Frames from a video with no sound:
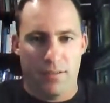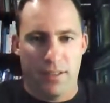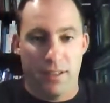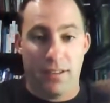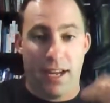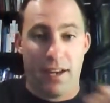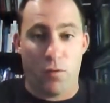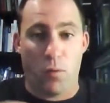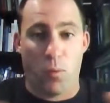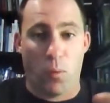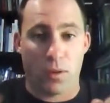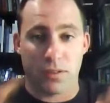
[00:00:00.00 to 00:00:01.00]
in the town of
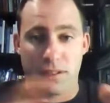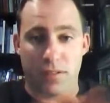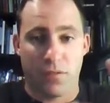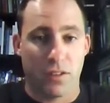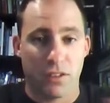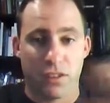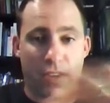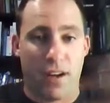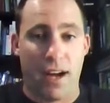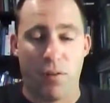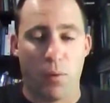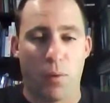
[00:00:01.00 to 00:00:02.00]
Warsing, village,
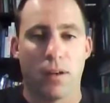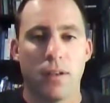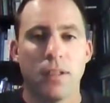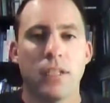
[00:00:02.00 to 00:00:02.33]
everywhere.